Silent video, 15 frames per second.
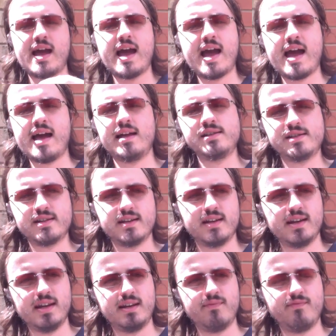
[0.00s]
And
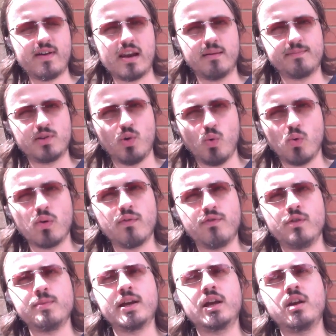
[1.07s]
it enveloped all of
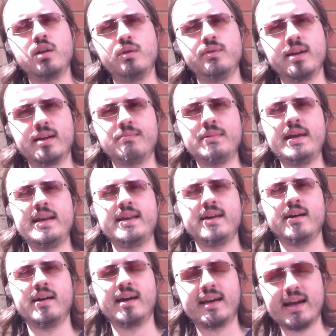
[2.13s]
them, including
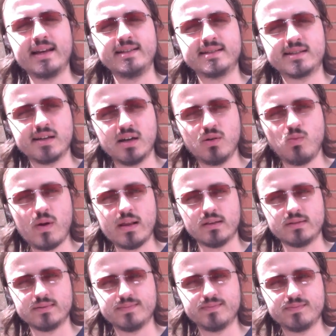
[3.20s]
Amelia, against her will.
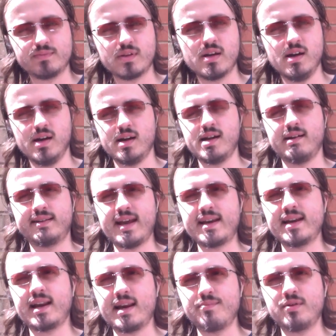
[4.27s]
Now,
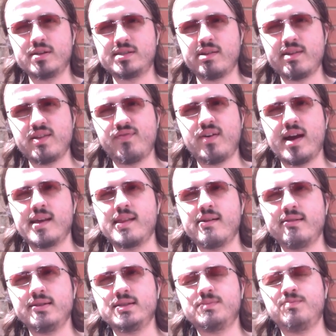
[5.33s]
technically, because they're in the Fade,
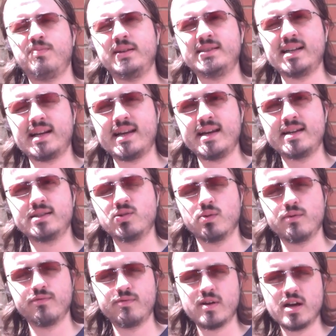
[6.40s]
they're basically in a sort
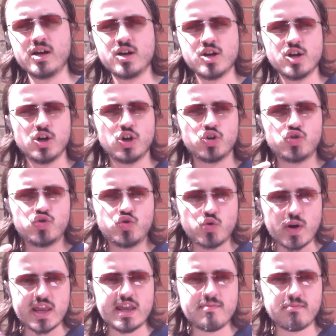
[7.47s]
of
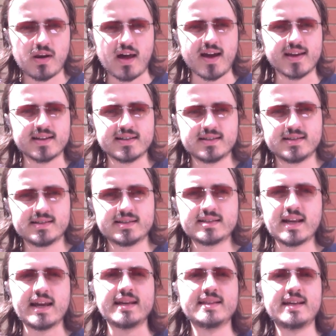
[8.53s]
dream-like
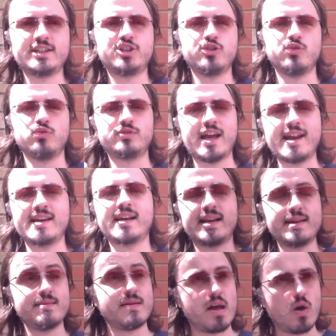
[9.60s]
state. They should all
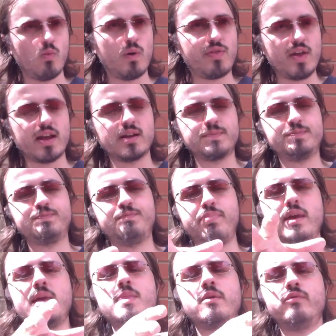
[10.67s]
technically, we think,
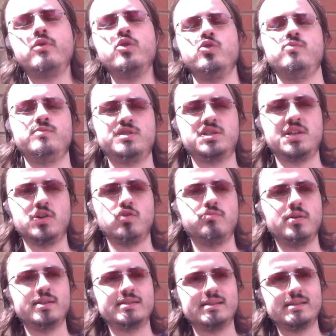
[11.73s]
be in the room still,
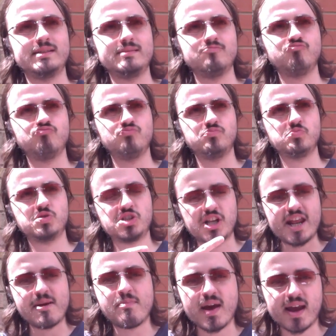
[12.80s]
but
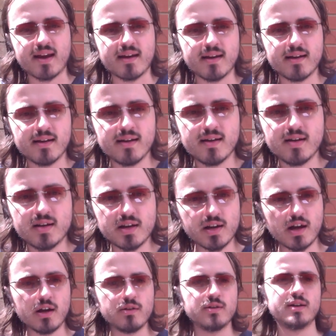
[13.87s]
sleeping, you
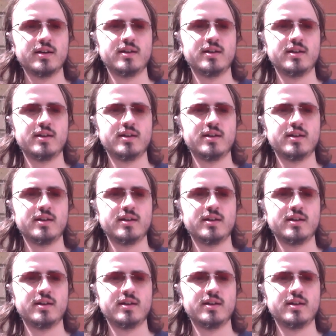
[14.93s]
know?